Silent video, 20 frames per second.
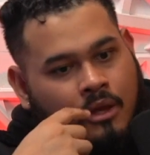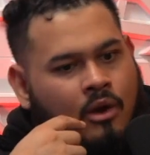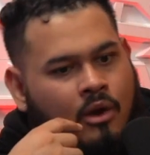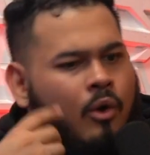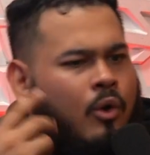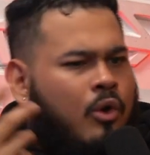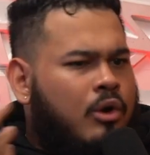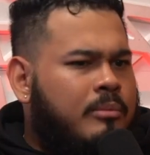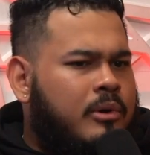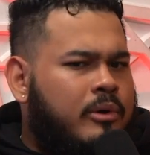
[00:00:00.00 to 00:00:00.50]

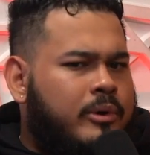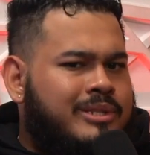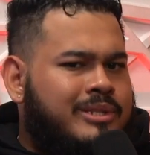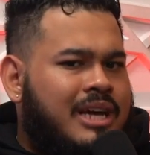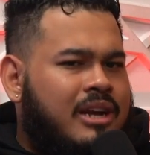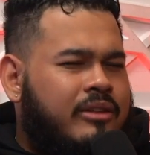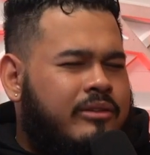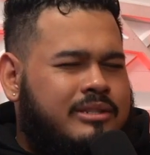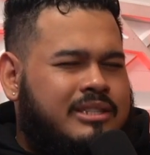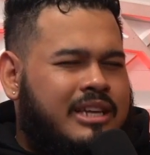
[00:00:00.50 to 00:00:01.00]
Whoreible is
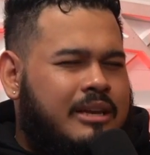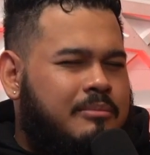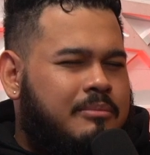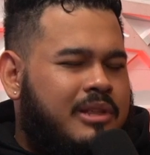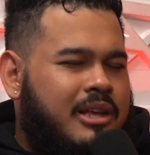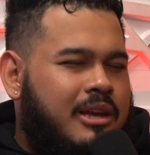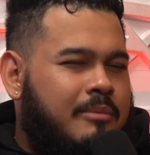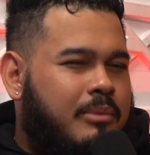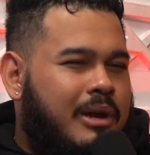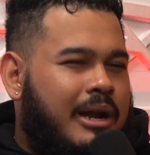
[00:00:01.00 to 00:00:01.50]
kind of the same
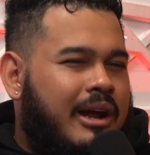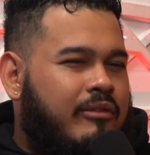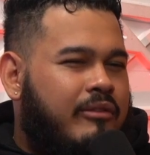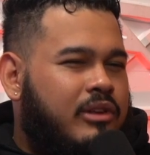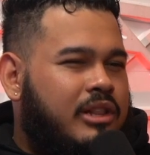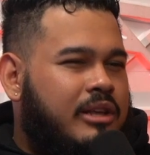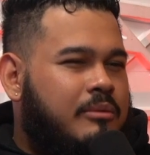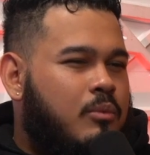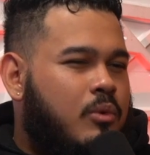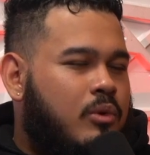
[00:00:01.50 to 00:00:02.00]
thing, but I
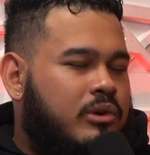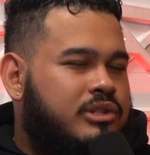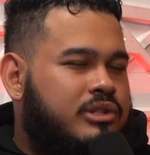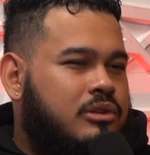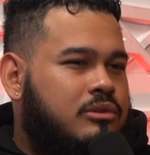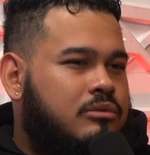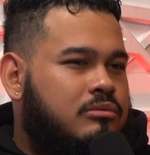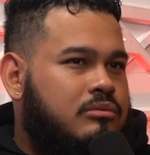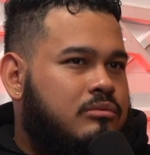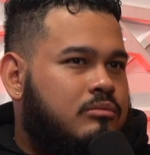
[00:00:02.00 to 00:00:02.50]
really more
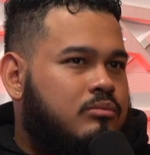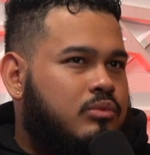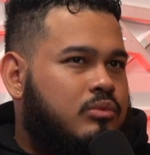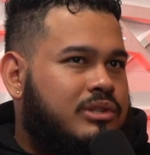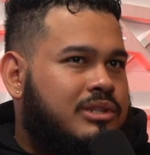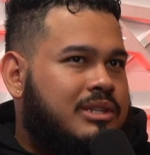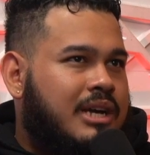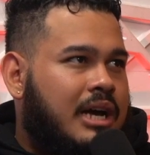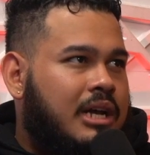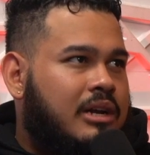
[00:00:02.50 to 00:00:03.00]
so
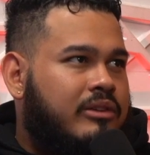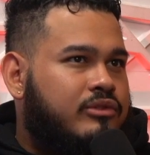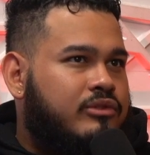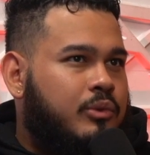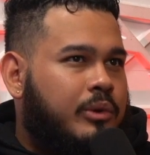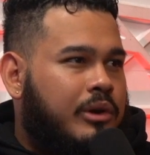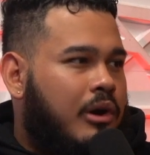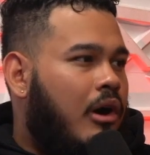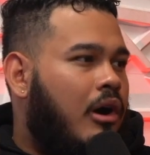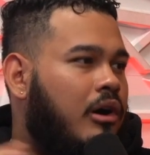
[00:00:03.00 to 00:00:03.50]
was kind of
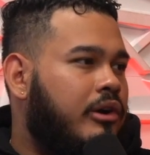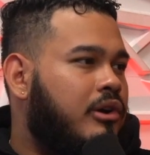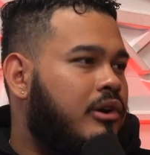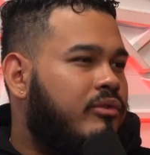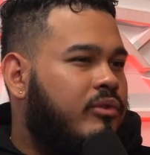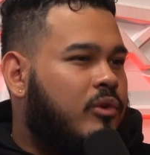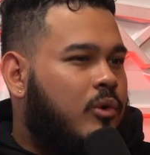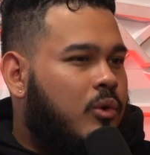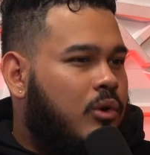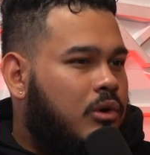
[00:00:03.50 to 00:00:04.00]
doing audio
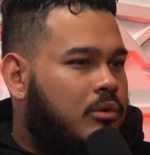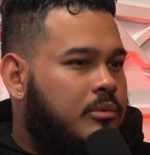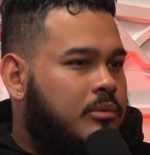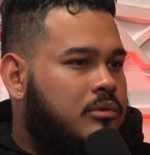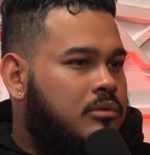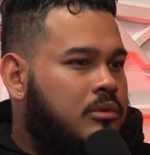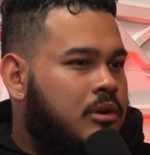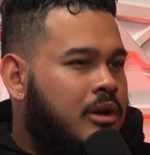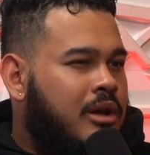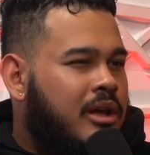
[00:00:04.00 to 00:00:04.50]
for
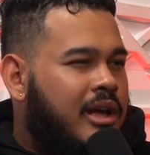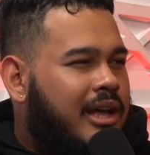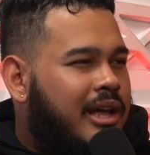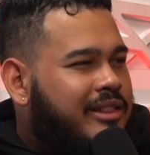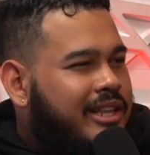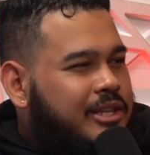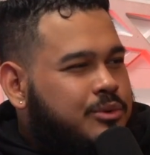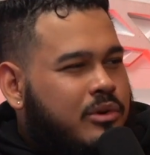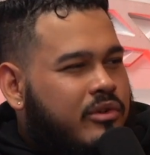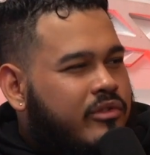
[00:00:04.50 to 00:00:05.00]
Whoreible, mm-hmm.
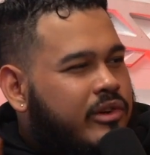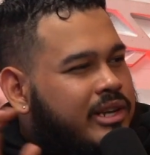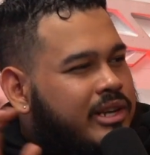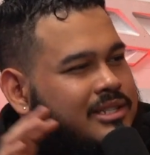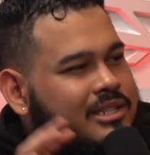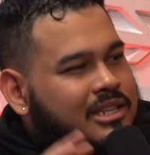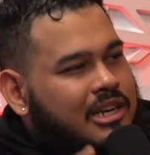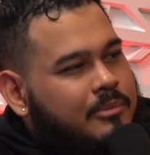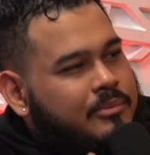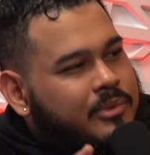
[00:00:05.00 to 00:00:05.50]
and things were already
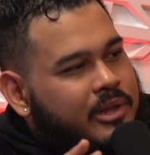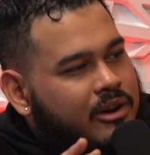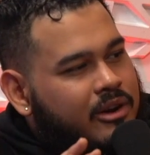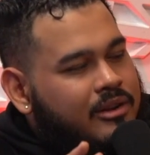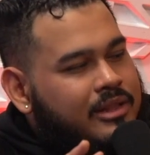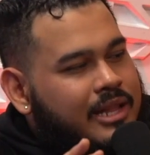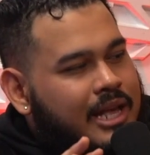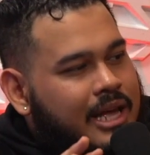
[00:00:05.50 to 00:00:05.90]
set up there in